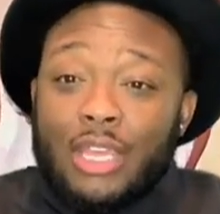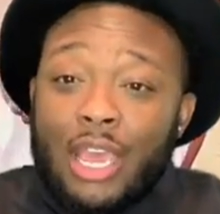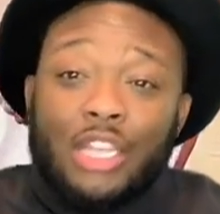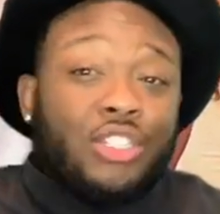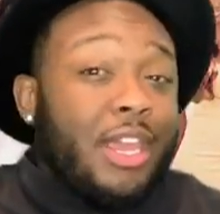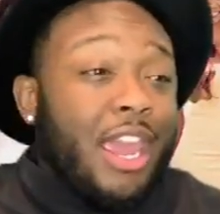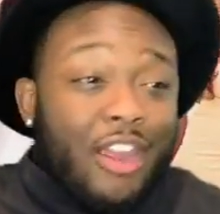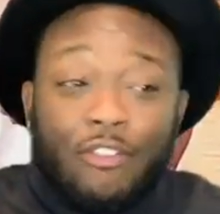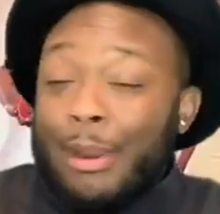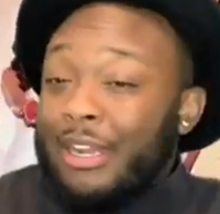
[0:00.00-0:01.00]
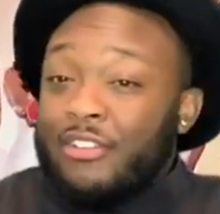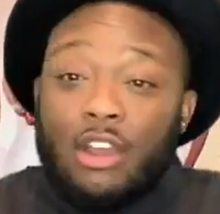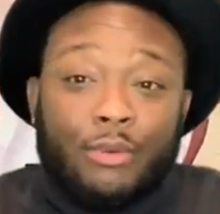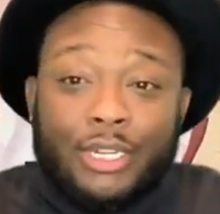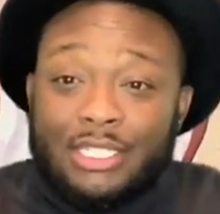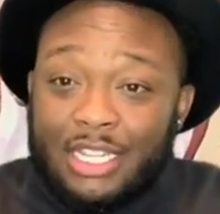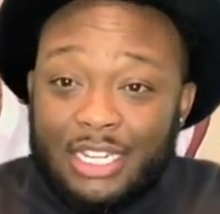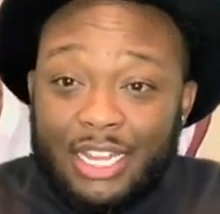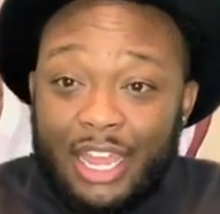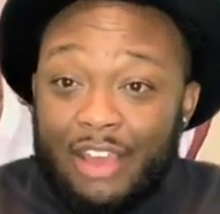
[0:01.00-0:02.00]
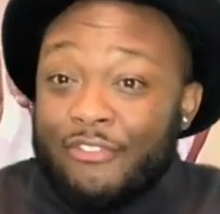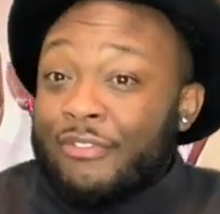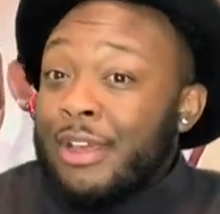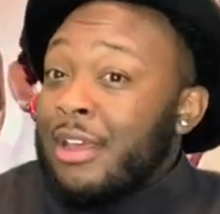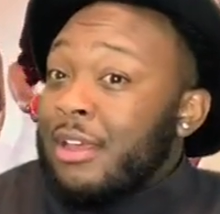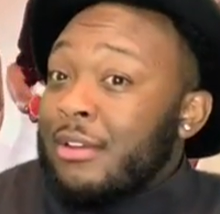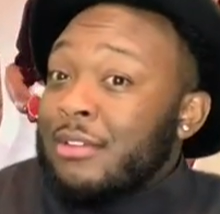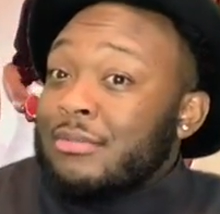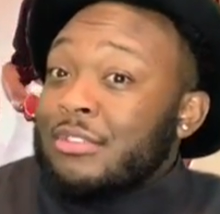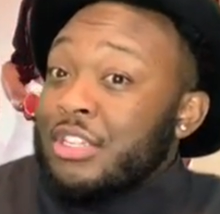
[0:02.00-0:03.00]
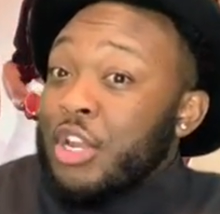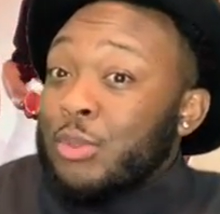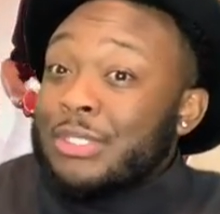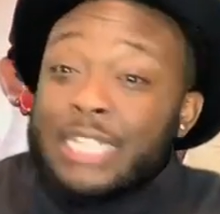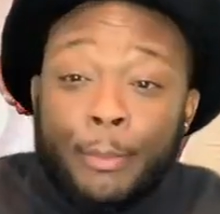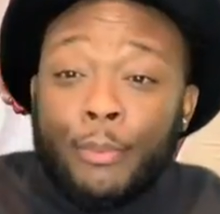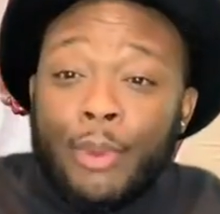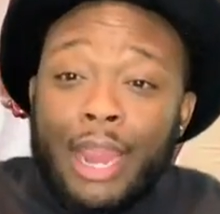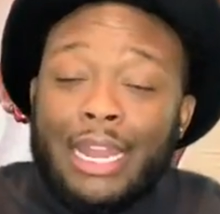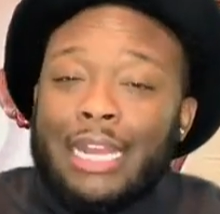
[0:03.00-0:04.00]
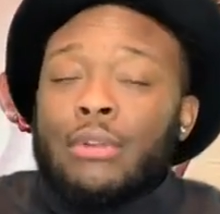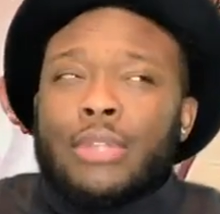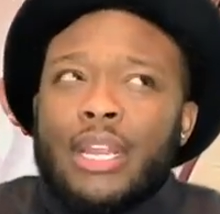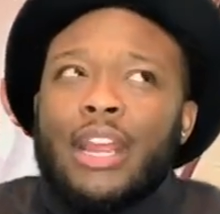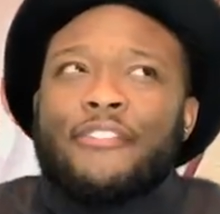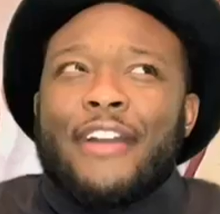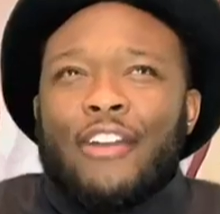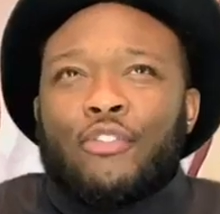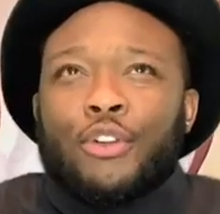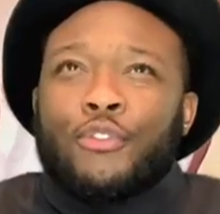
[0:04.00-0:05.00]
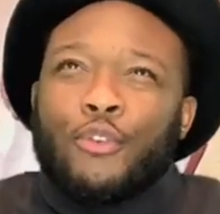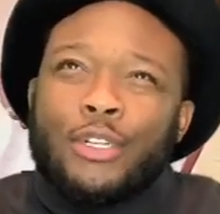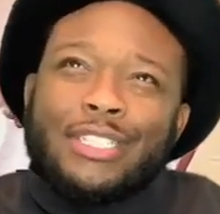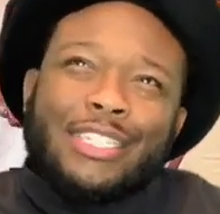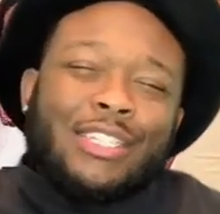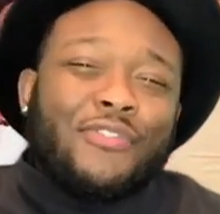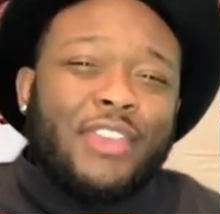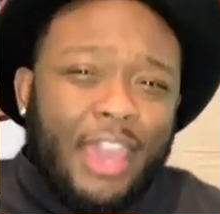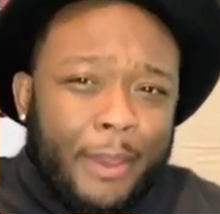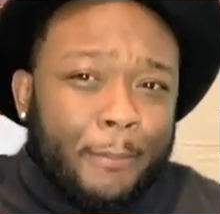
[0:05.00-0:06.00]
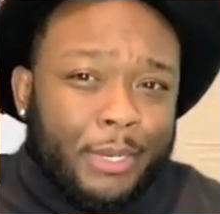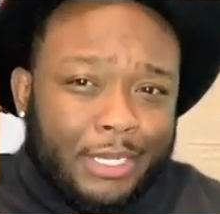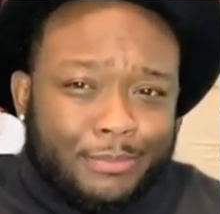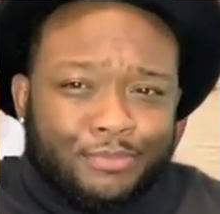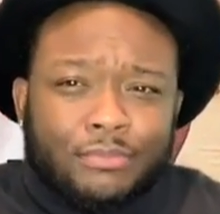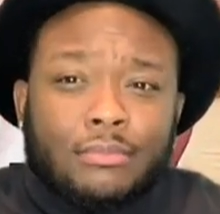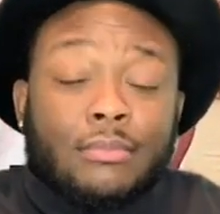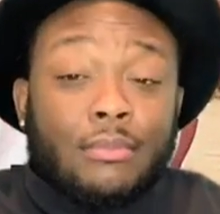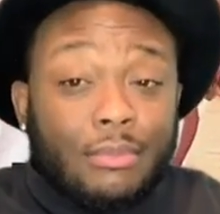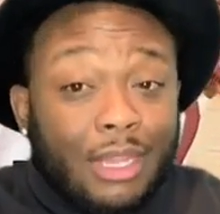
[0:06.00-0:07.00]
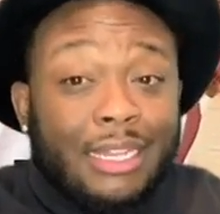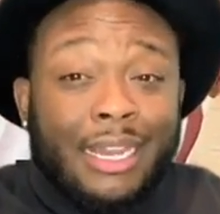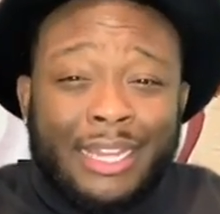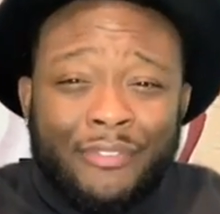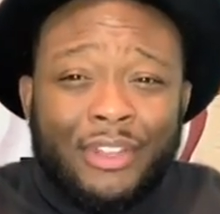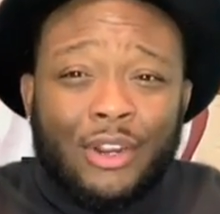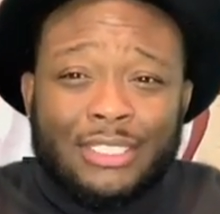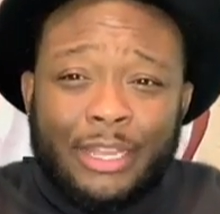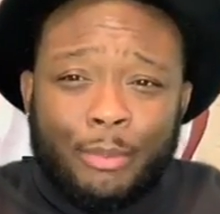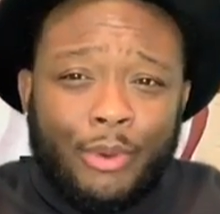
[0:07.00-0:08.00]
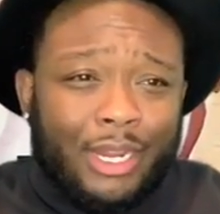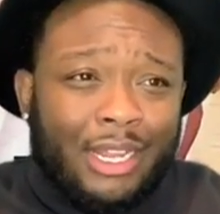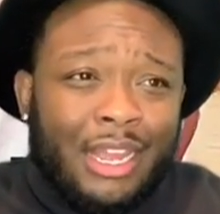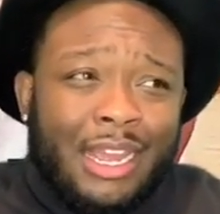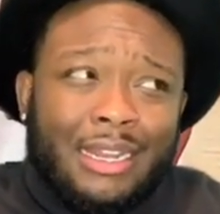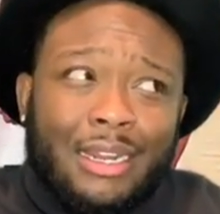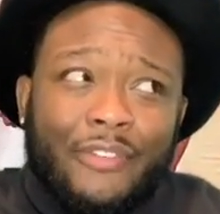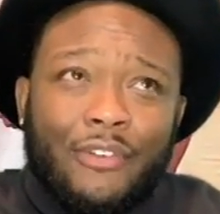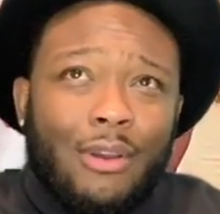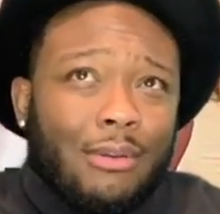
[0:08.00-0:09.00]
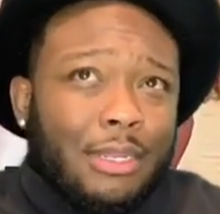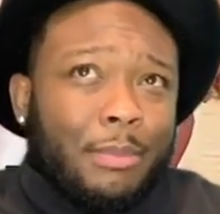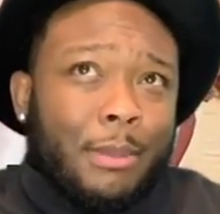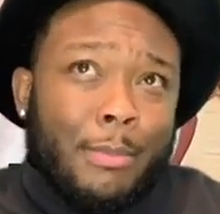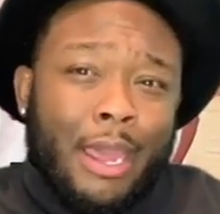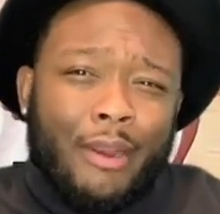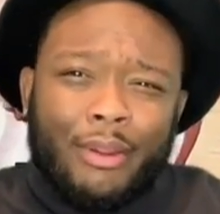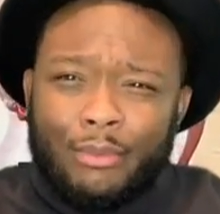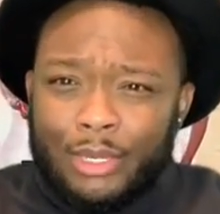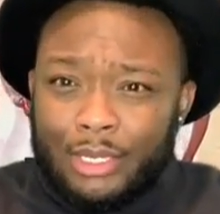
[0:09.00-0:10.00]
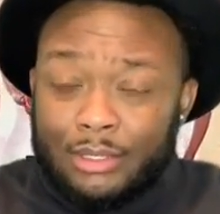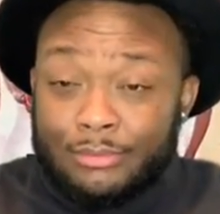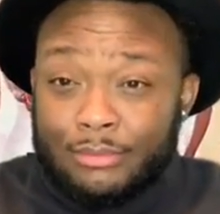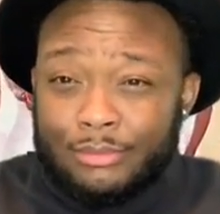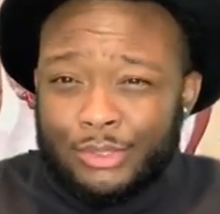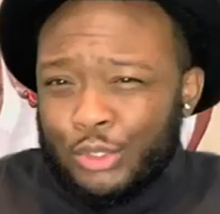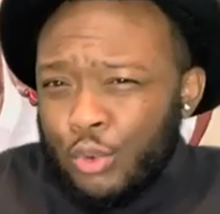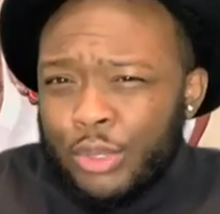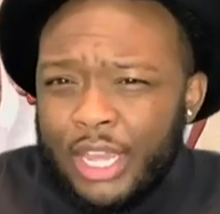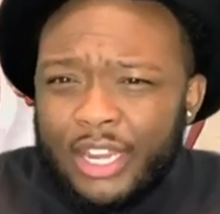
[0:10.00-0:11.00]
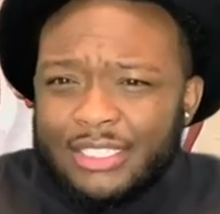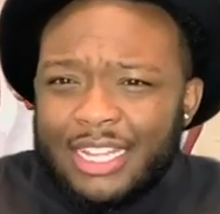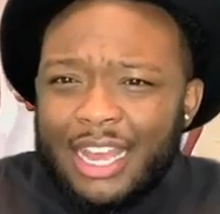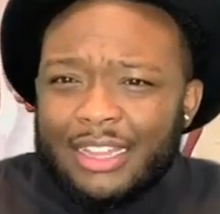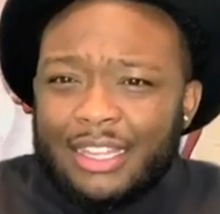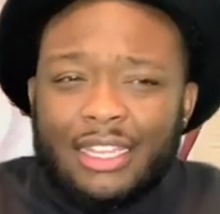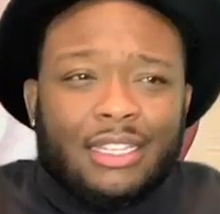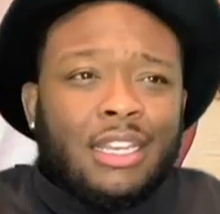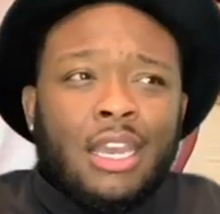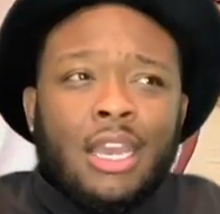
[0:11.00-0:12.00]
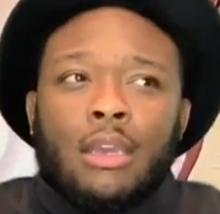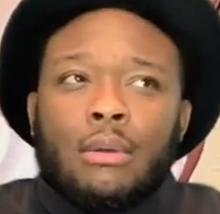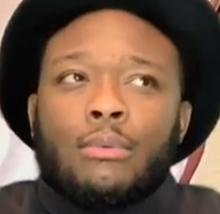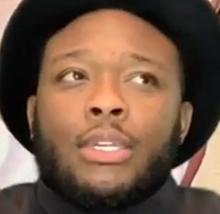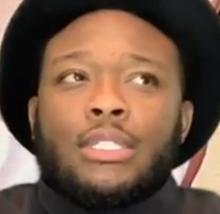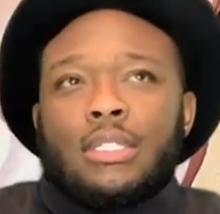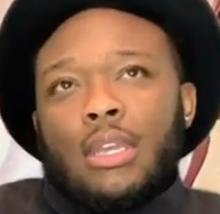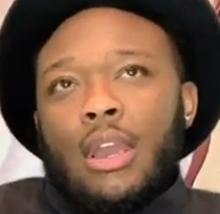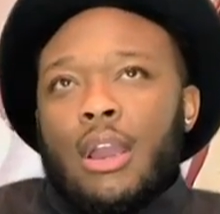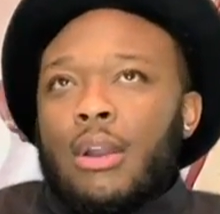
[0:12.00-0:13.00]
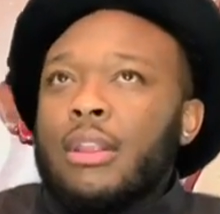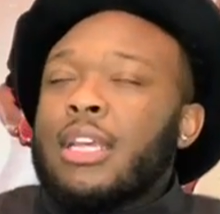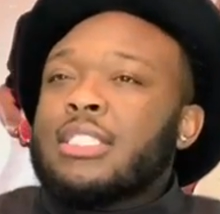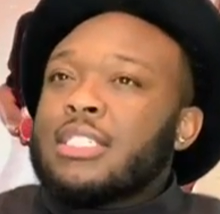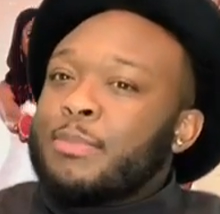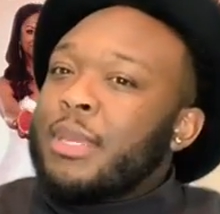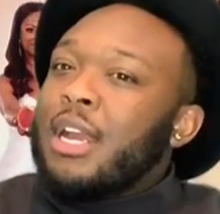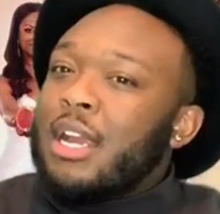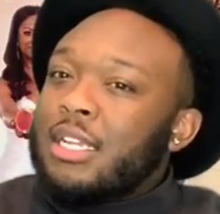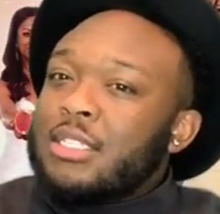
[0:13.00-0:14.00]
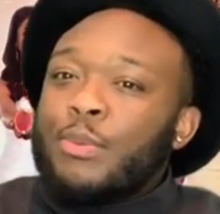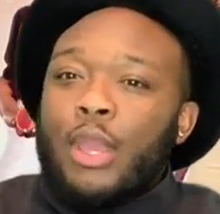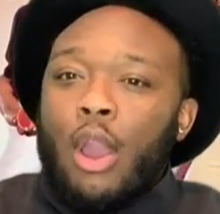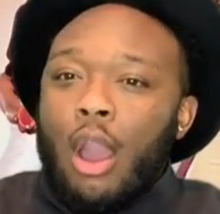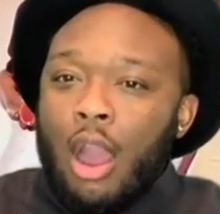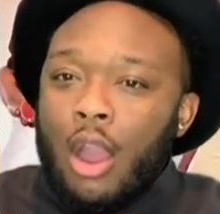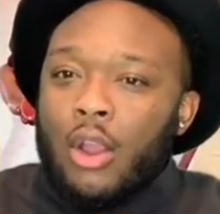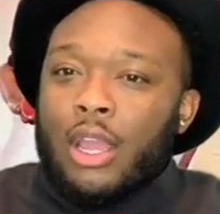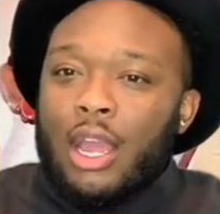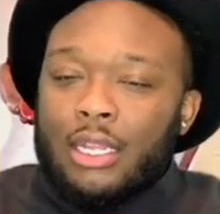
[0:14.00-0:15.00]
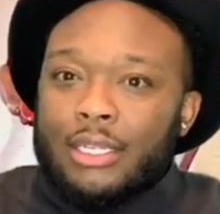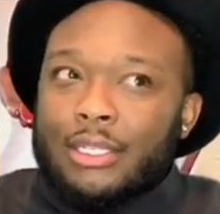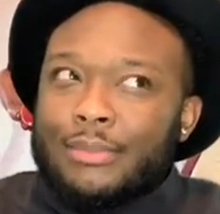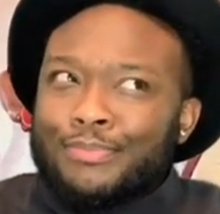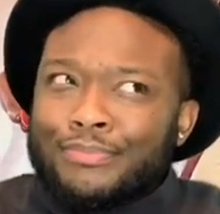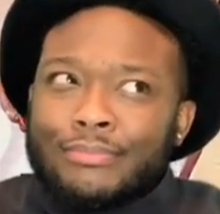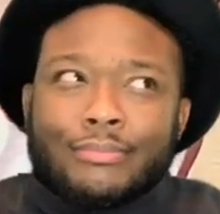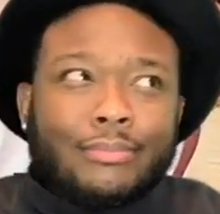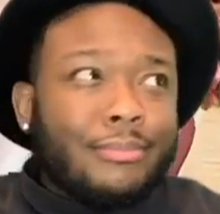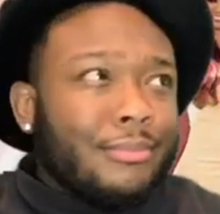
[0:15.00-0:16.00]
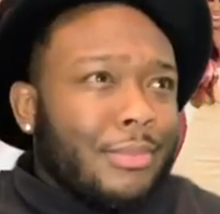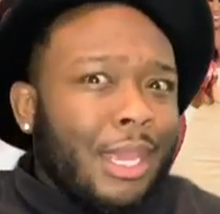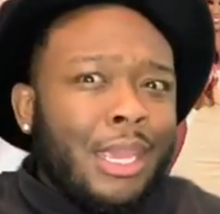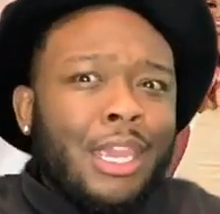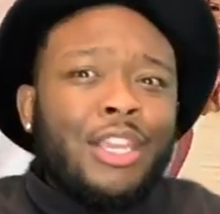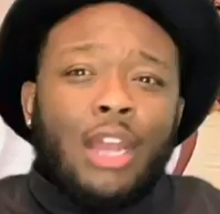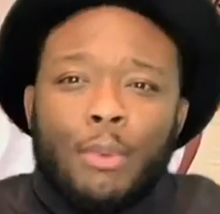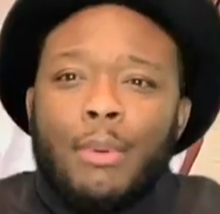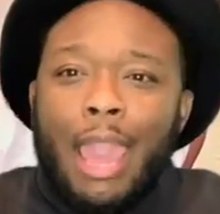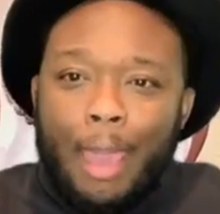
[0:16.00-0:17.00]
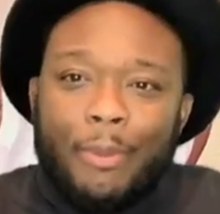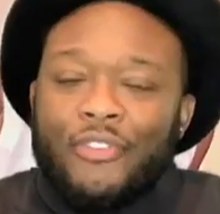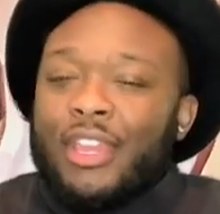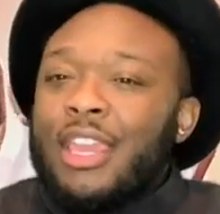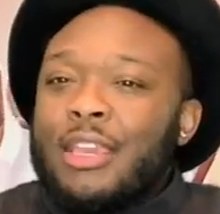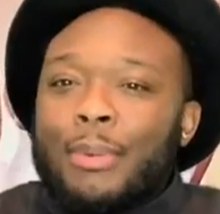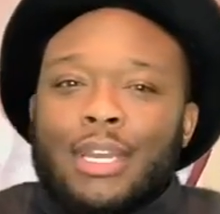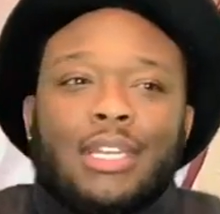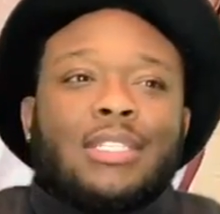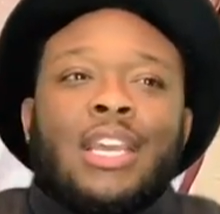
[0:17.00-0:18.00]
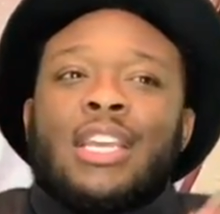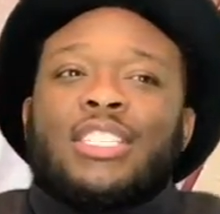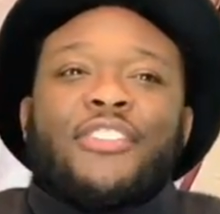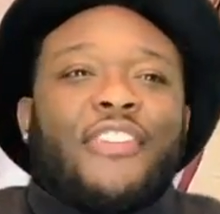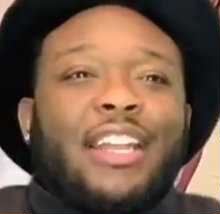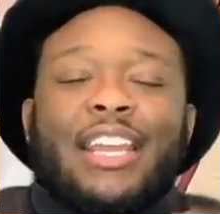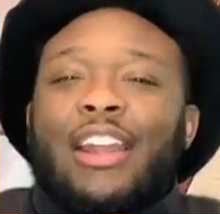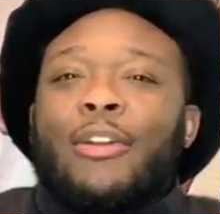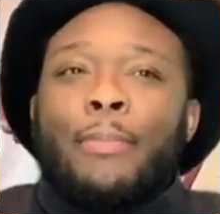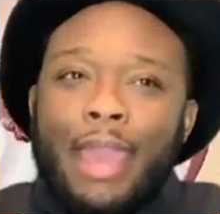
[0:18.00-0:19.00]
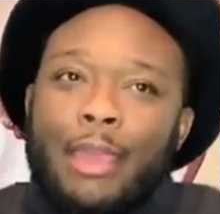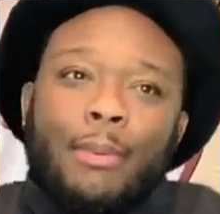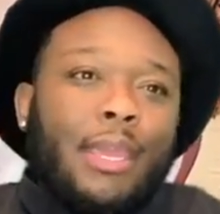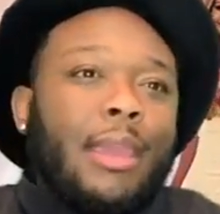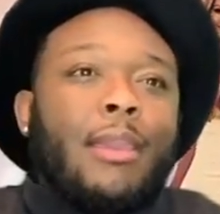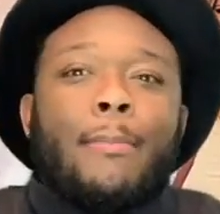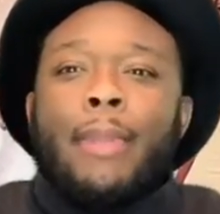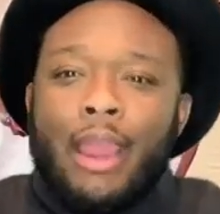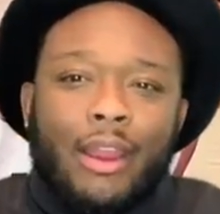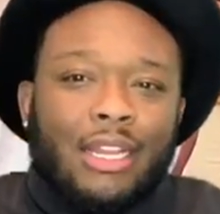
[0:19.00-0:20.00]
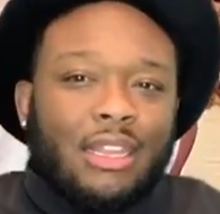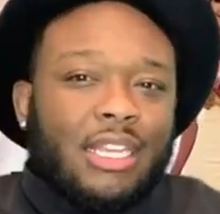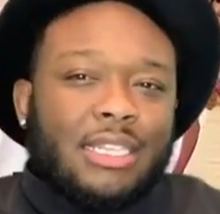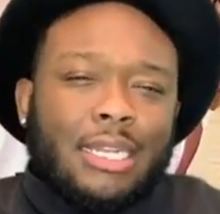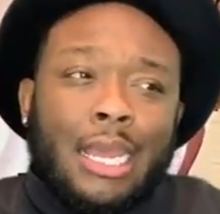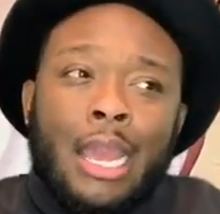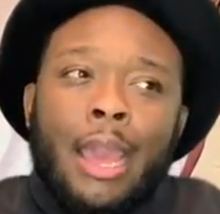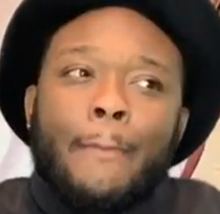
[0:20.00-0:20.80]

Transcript: As everybody has already seen, they have, you know, separated. I don't think they filed for divorce as of yet, but they definitely are separated. Now, they've only been married, what, 2 years now, I think? Which, y'all, let's just be honest, we all kind of, you know, we were happy for Kenya because she finally got her baby and married and things like that.